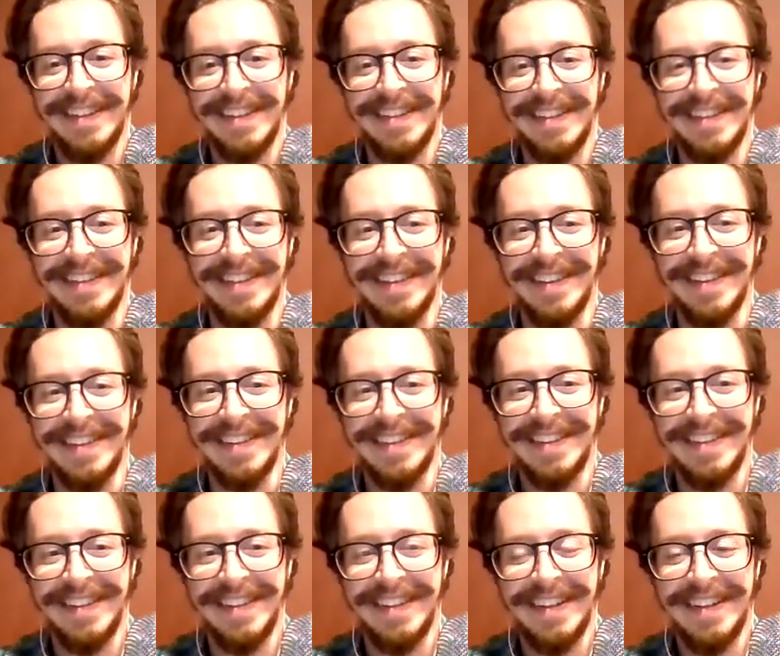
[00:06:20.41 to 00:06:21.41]
Yeah,
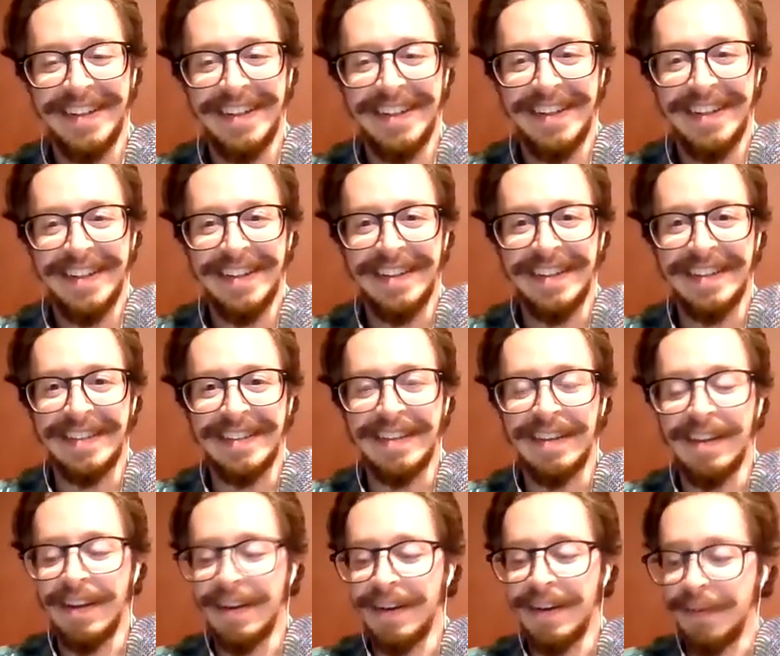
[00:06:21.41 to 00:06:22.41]
just a
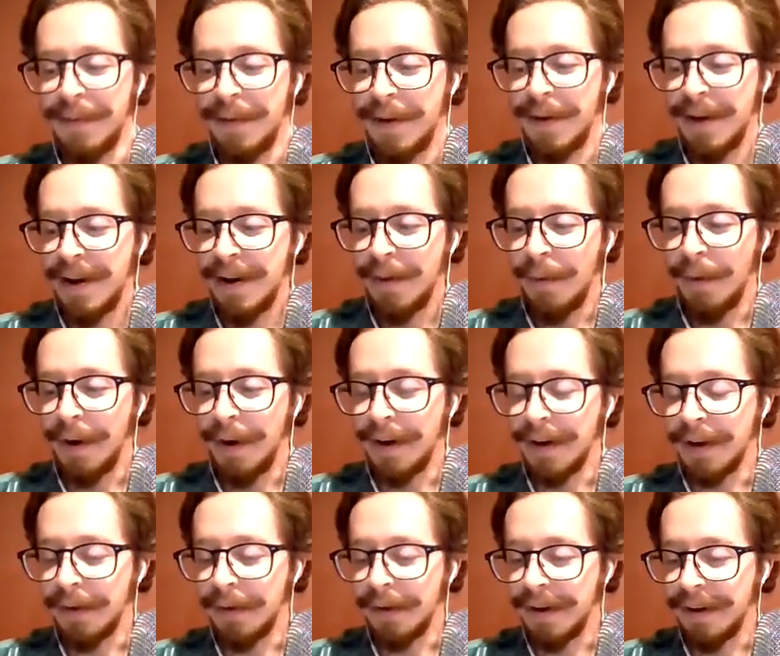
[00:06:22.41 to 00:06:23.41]
lot of
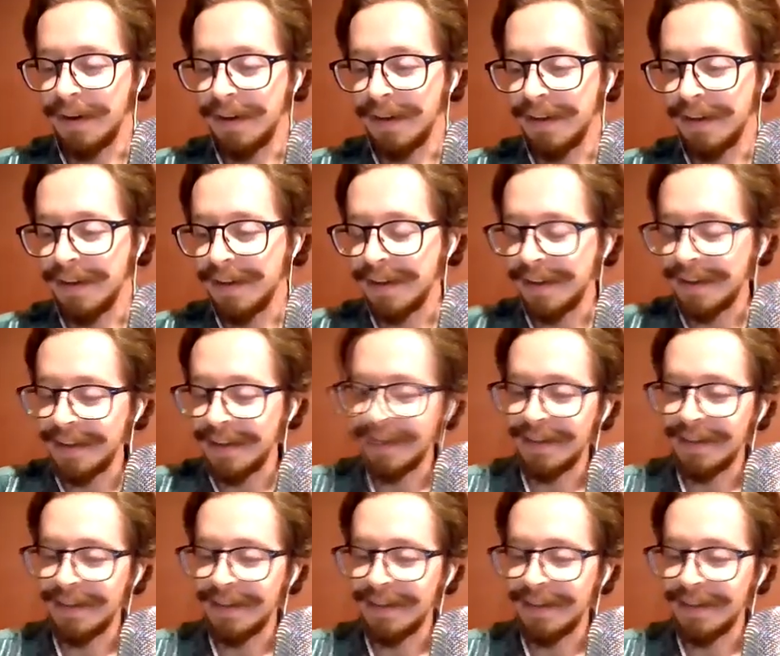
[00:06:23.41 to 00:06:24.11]
waiting around and all that.